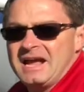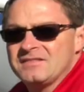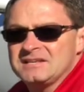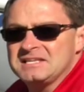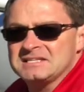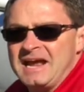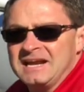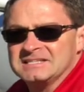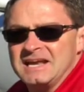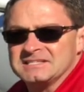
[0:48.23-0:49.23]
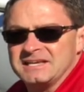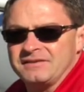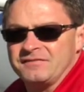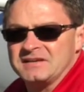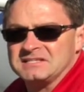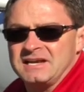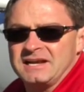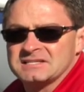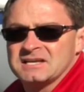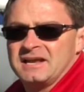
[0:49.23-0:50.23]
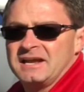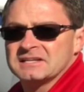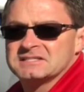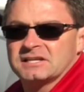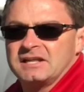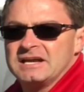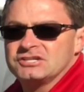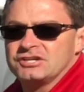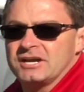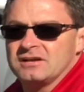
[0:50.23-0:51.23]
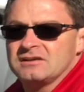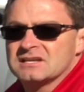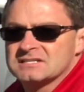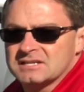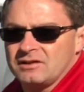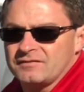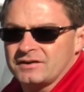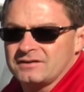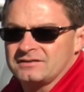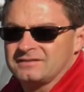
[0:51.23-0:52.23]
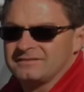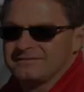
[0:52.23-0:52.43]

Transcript: And this is XSE V6 in celestial silver.